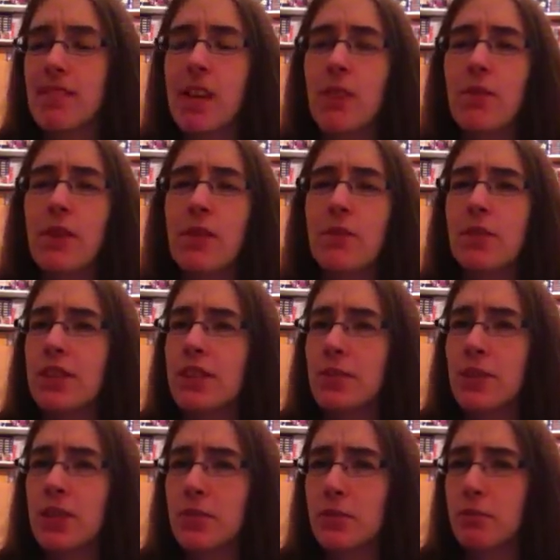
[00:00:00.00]
I've got very,
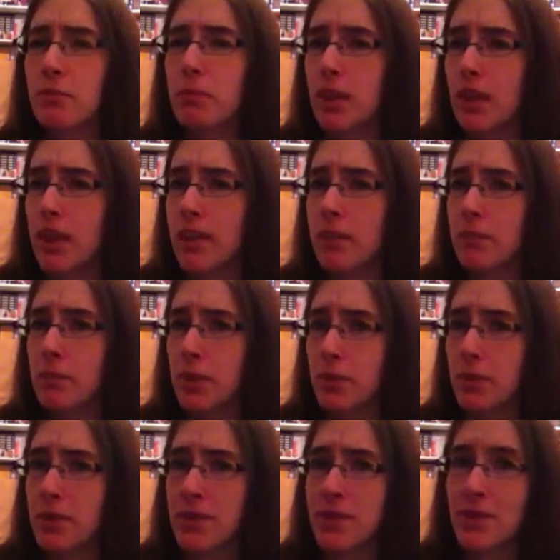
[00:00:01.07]
very blonde
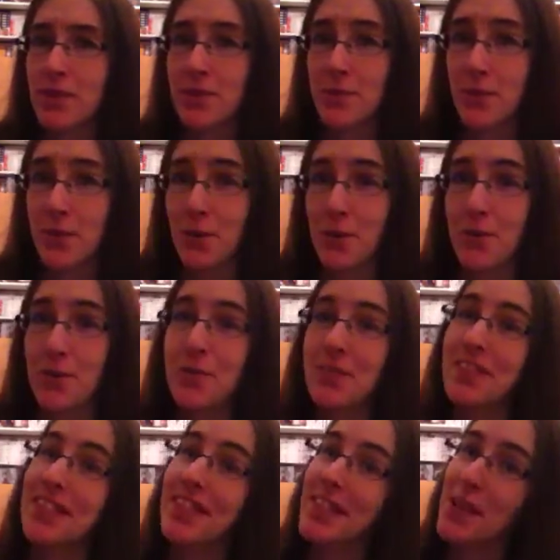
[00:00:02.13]
moments, so
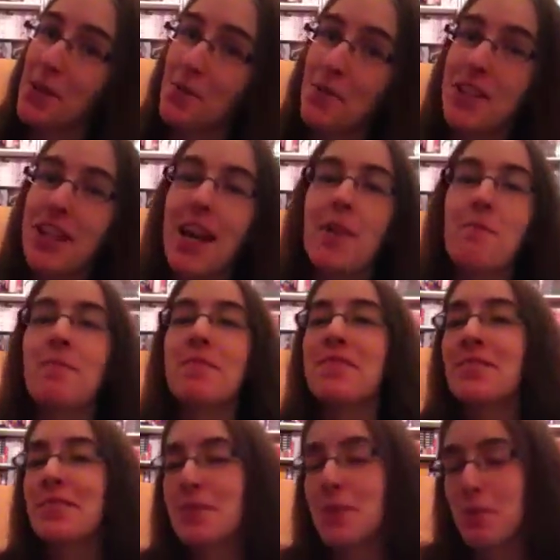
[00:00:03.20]
if it
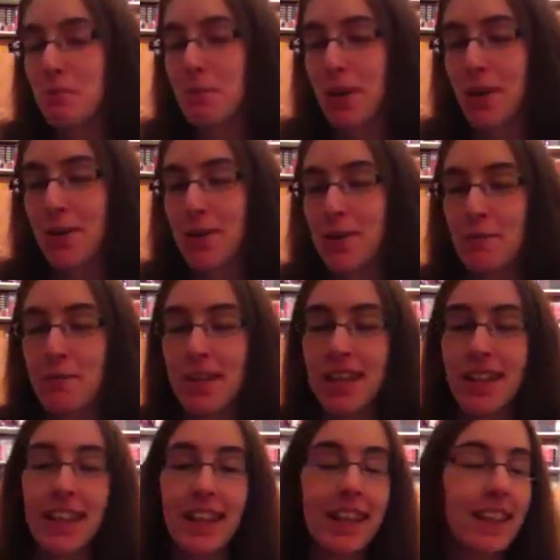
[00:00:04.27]
happens, bear with me.
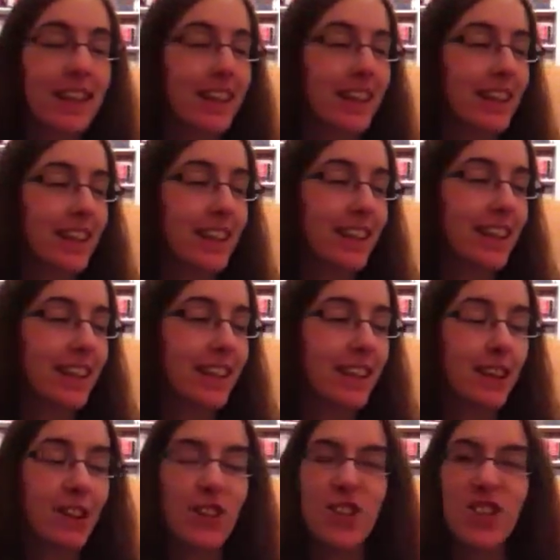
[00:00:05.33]

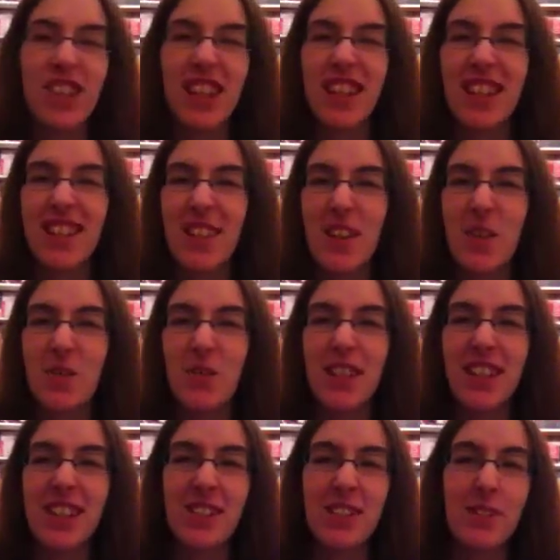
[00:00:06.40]
Also kinda sound
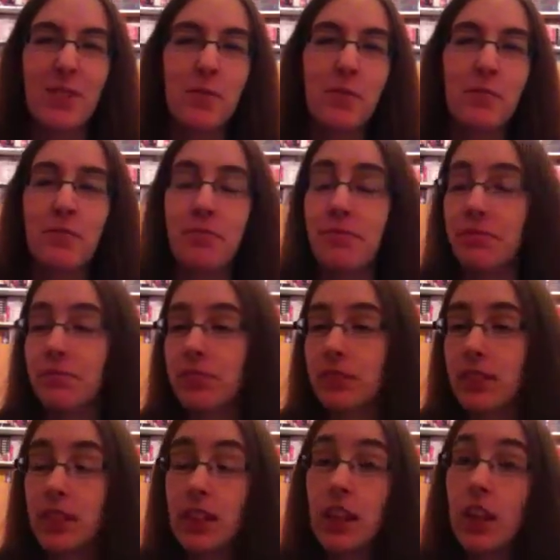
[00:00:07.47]
funny too.
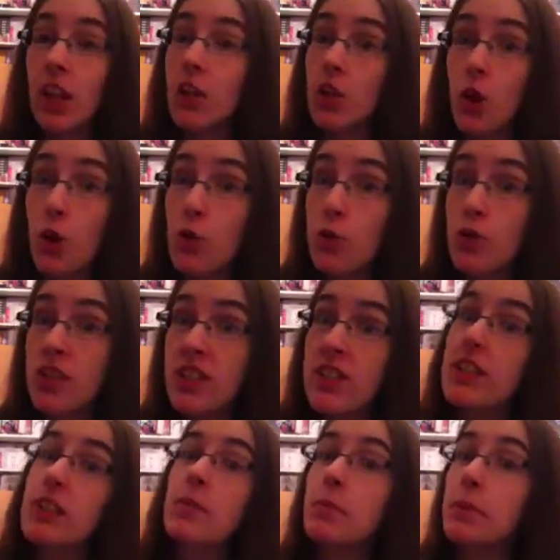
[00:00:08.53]
Nose
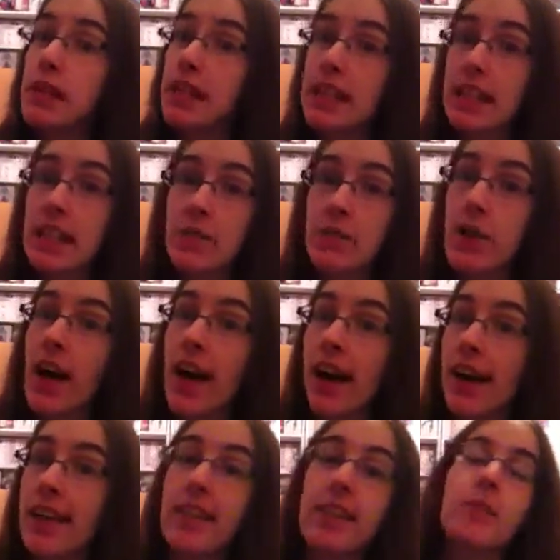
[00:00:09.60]
isn't completely
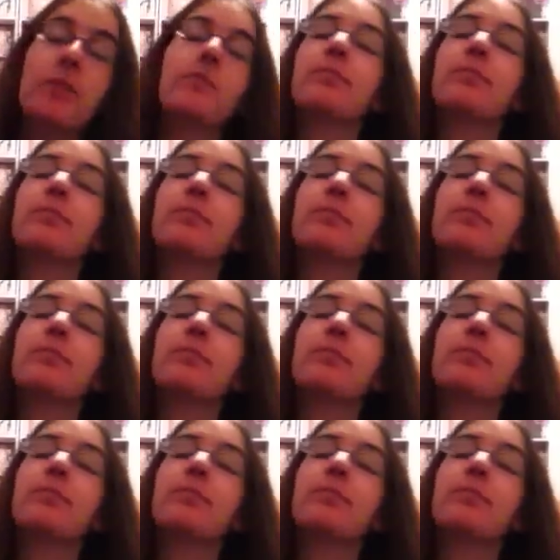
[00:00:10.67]
fine.